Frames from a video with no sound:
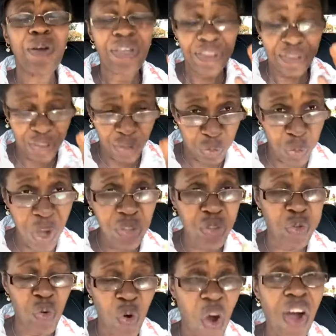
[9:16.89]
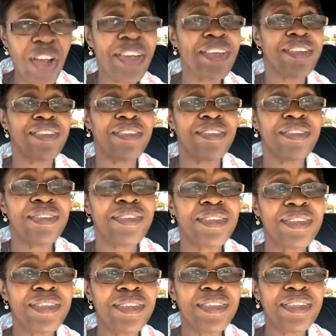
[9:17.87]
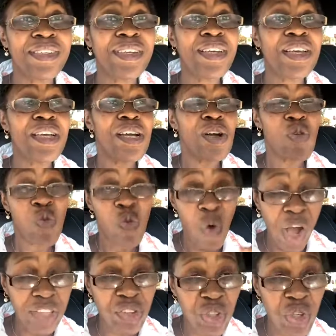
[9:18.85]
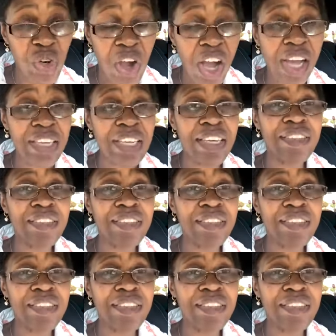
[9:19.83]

It is what you call it. What you call